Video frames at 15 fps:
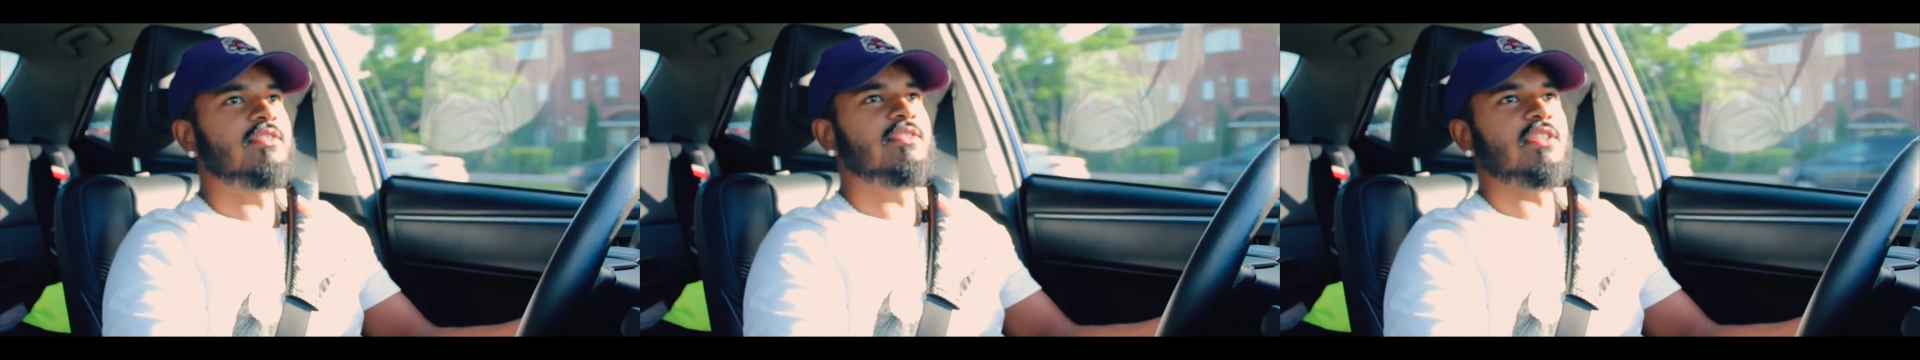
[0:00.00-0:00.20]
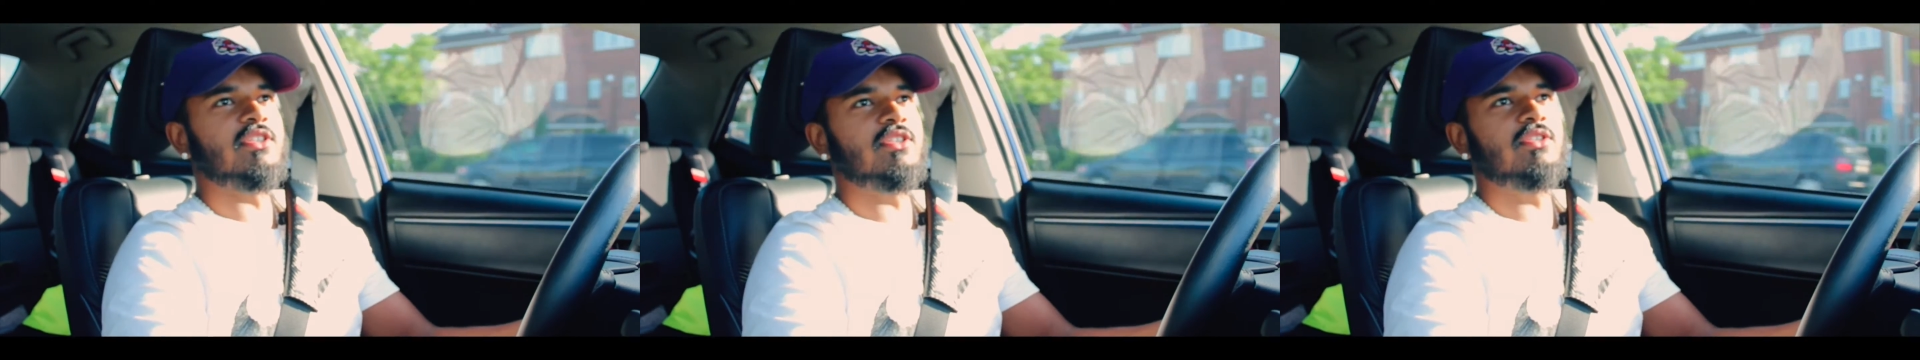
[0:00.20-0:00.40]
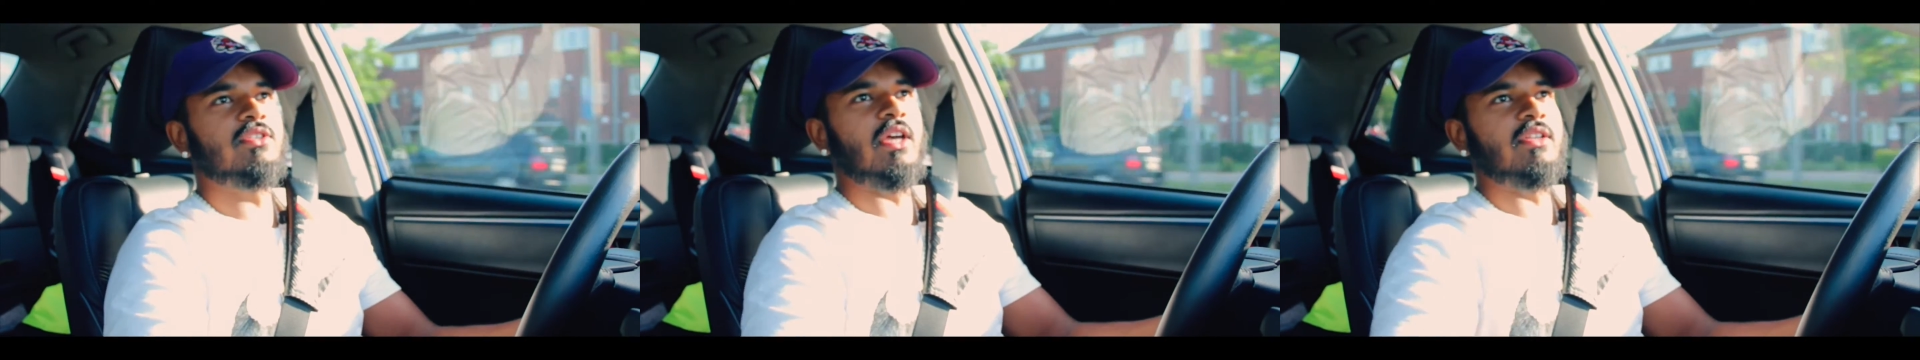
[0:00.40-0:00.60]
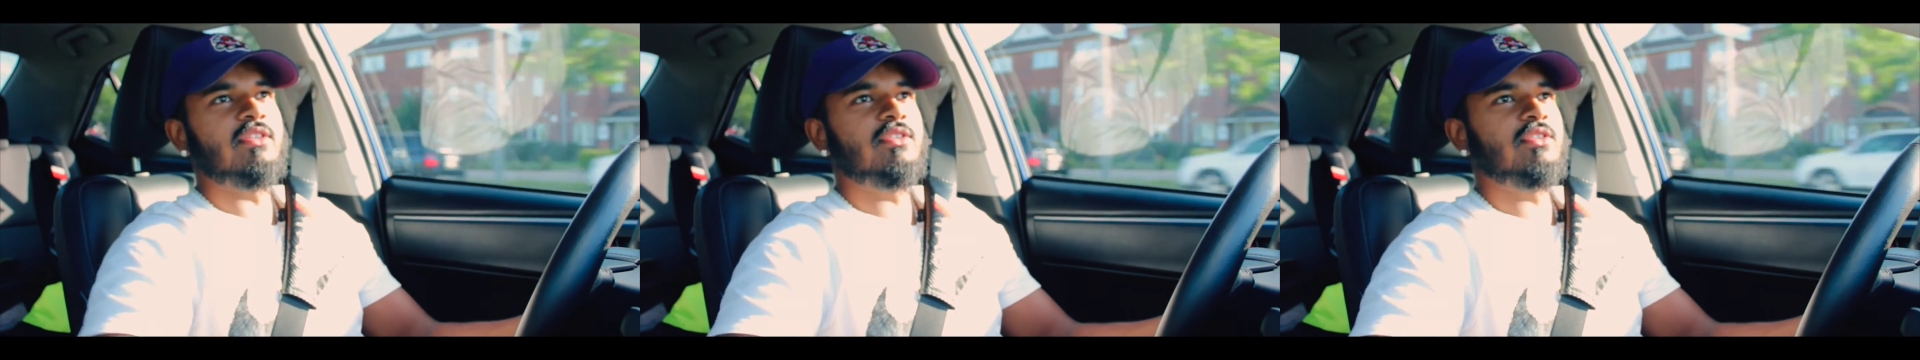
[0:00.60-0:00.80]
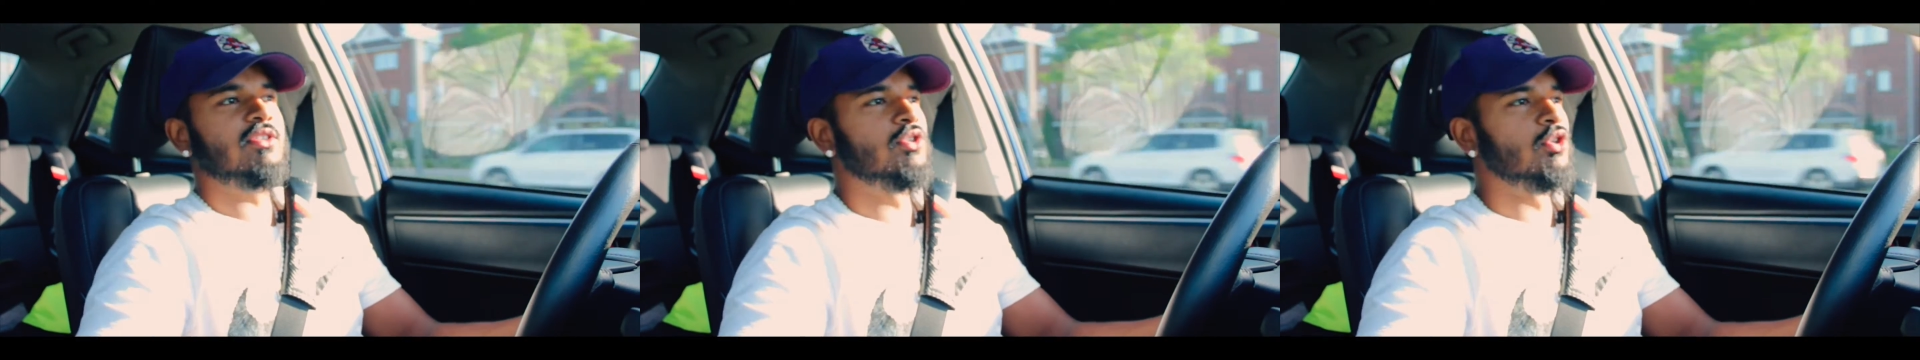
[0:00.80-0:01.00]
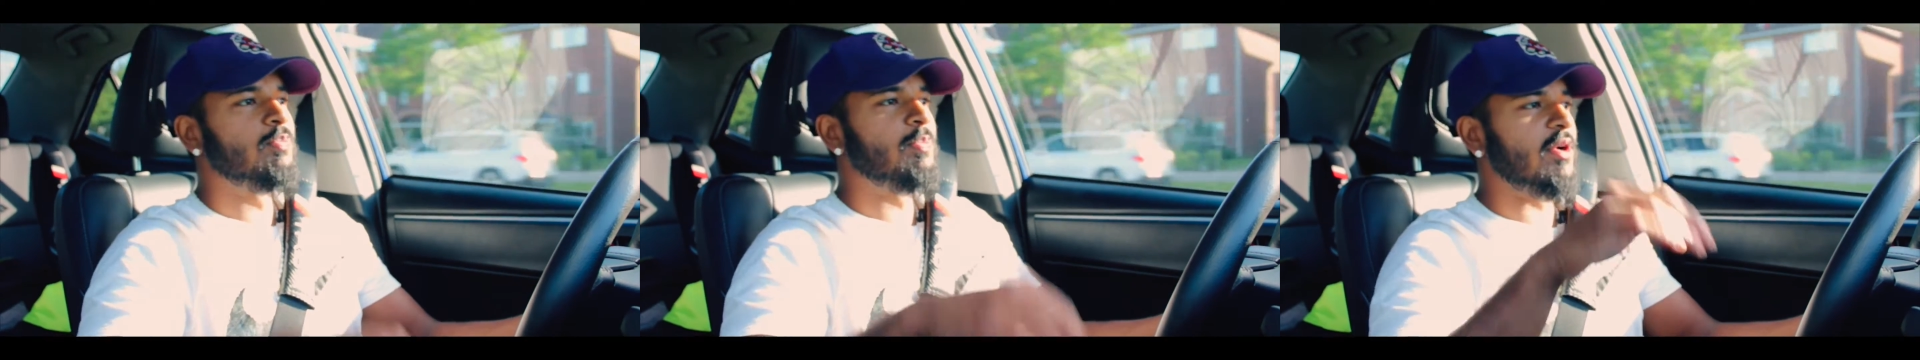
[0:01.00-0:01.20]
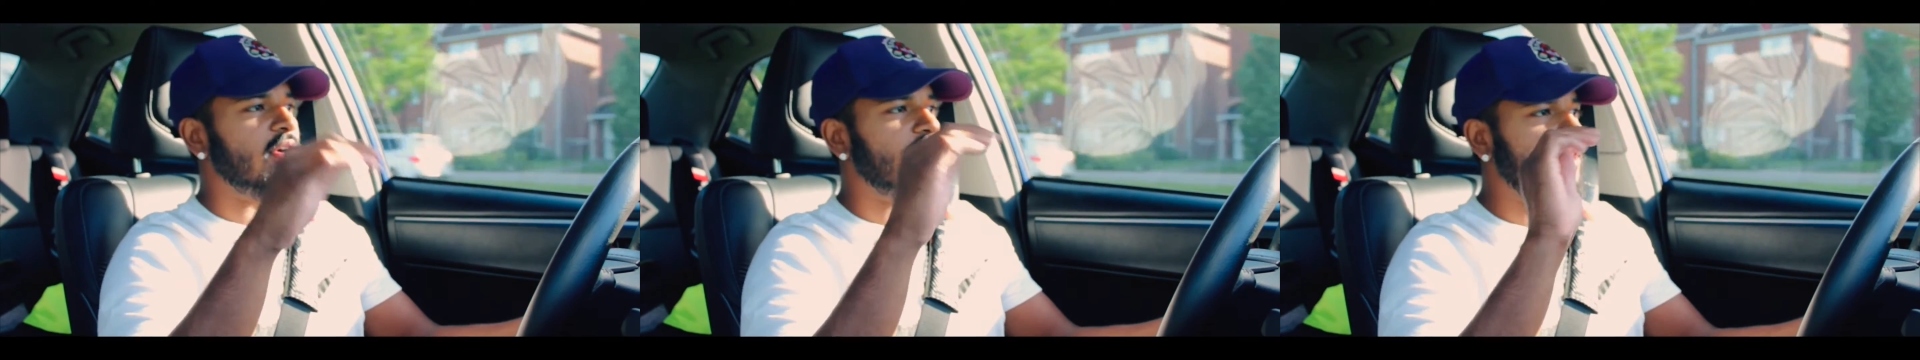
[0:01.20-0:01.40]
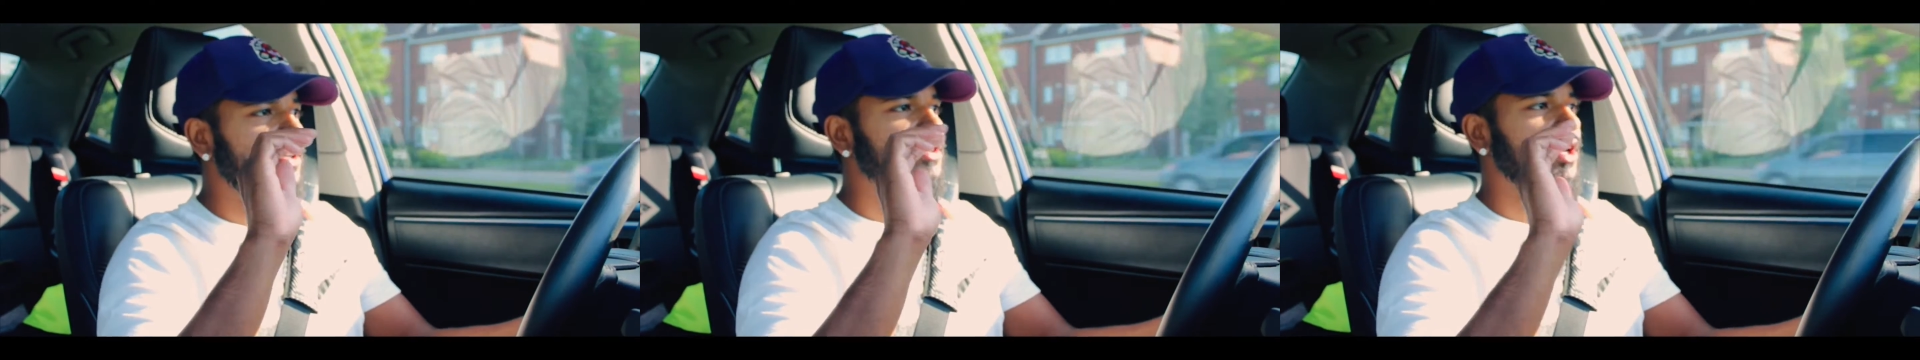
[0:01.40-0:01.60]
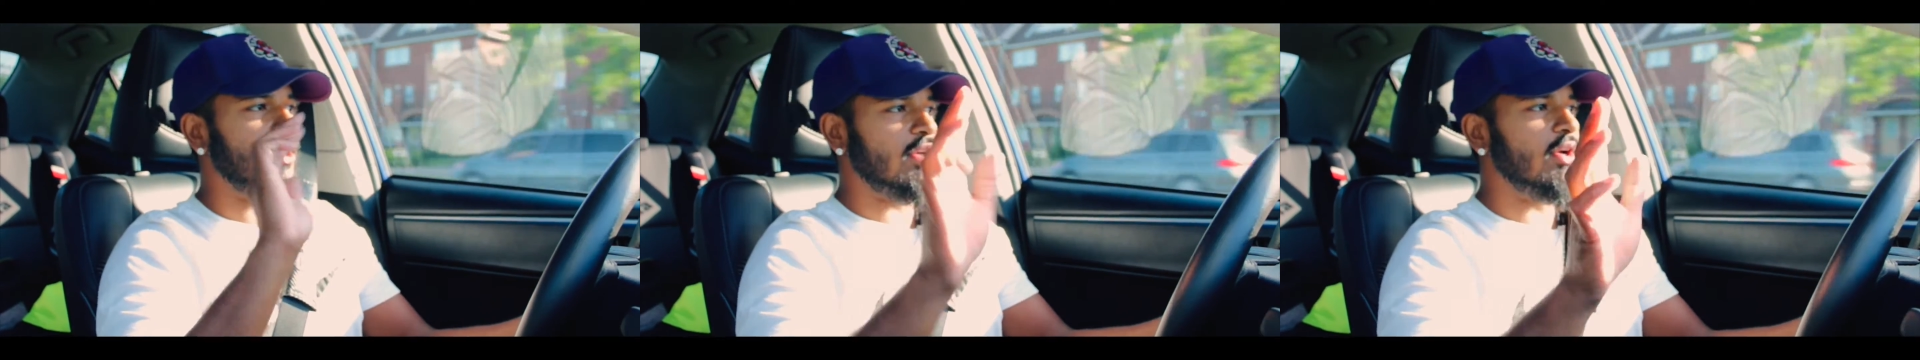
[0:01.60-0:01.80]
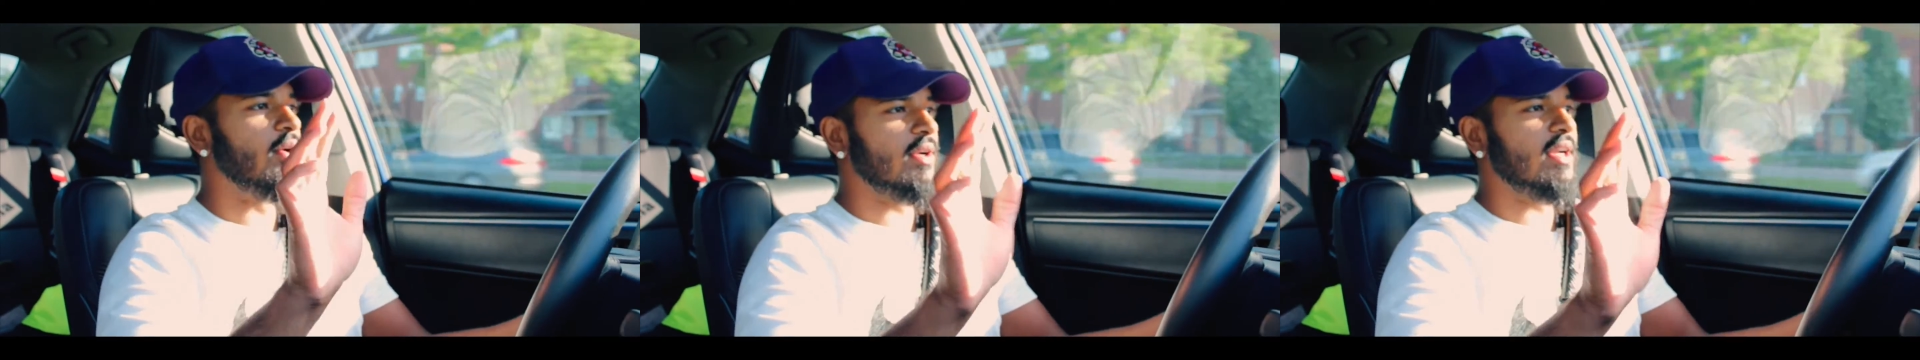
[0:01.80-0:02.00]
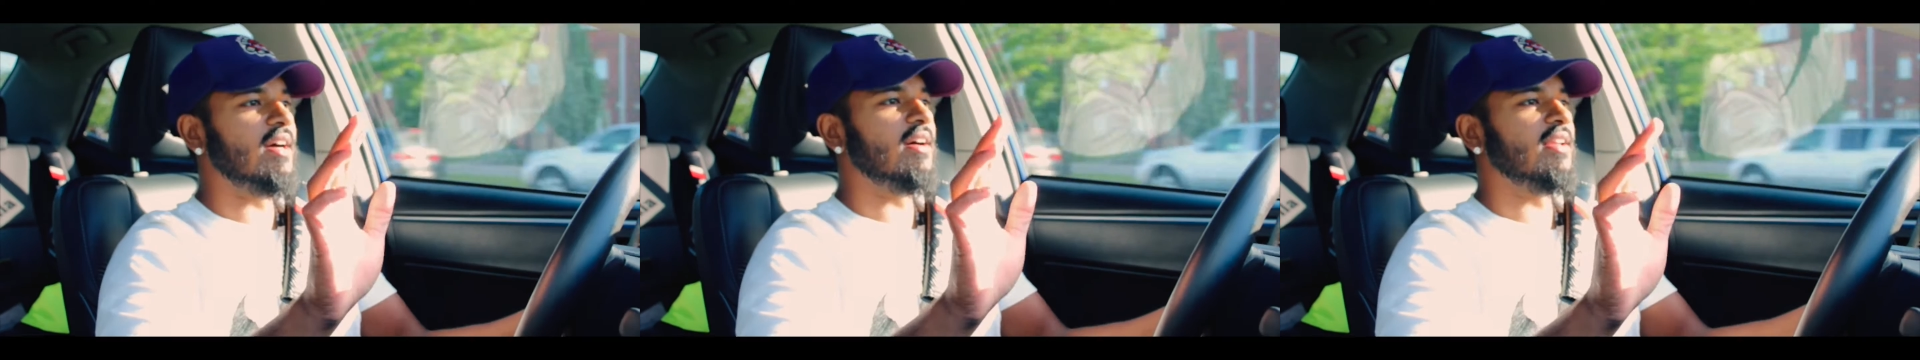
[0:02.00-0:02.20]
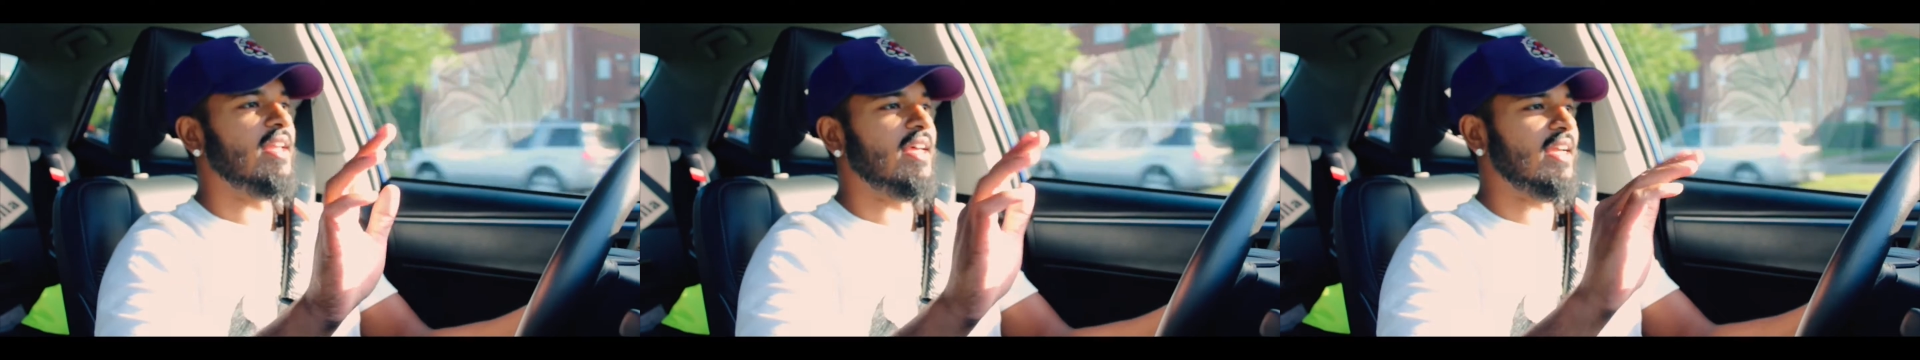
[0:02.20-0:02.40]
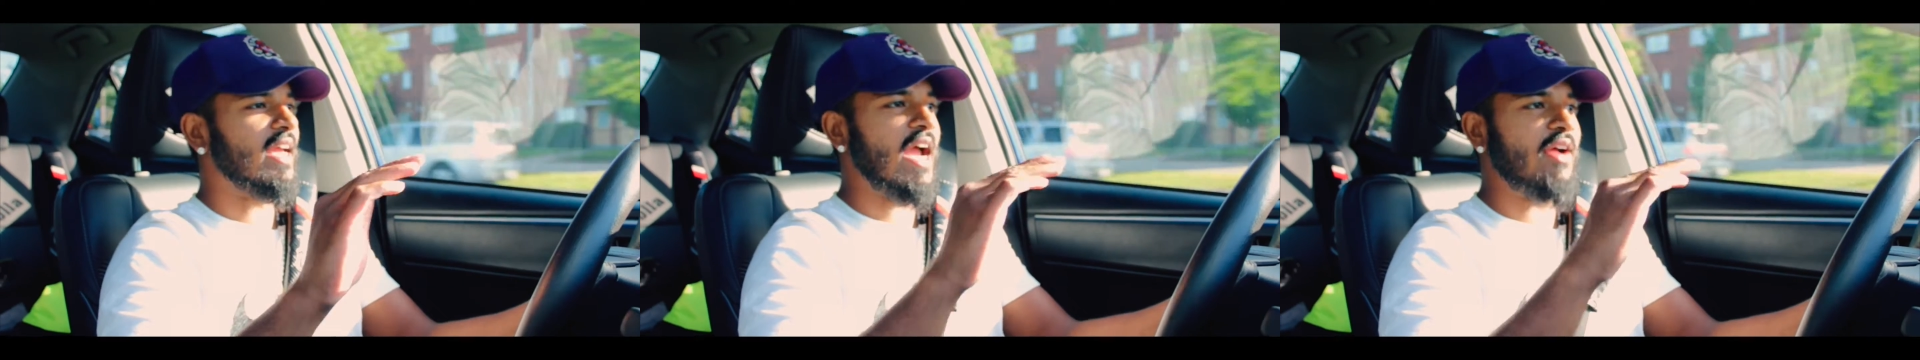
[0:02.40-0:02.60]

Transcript: it's super Toyota. Like,